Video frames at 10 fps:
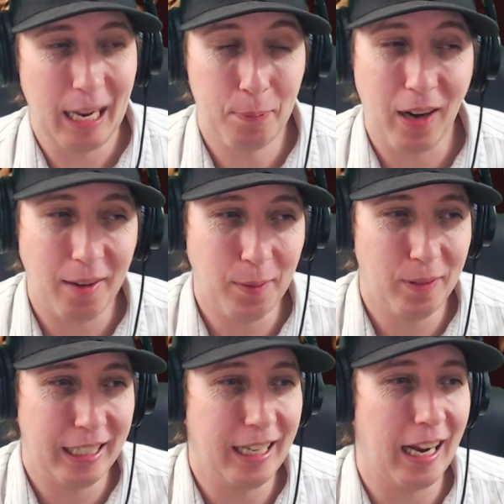
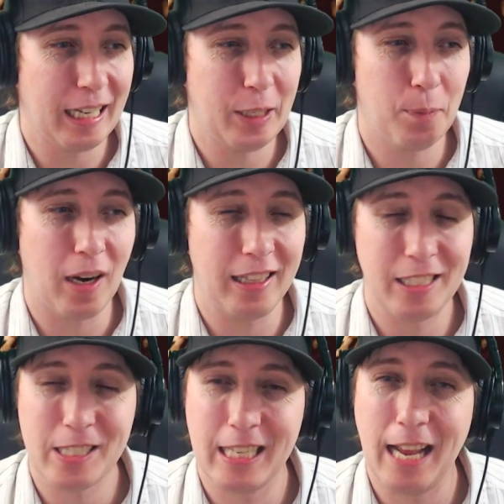Probably not. You probably
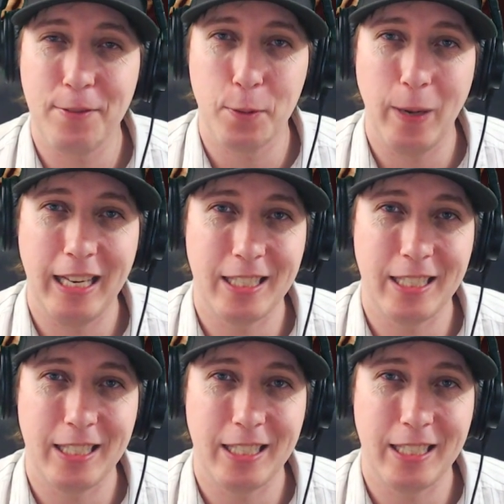just gonna have to wait